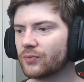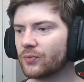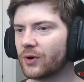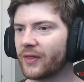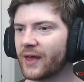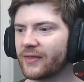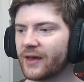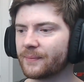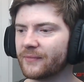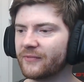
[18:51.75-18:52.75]
Well,
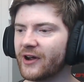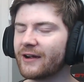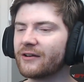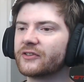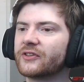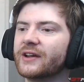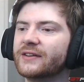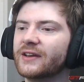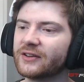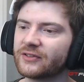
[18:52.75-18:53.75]
they're various
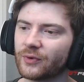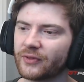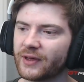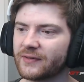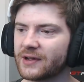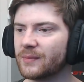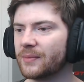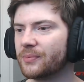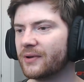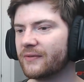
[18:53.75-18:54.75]
ideas of what they've come
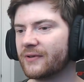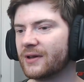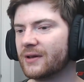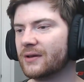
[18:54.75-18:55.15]
up with.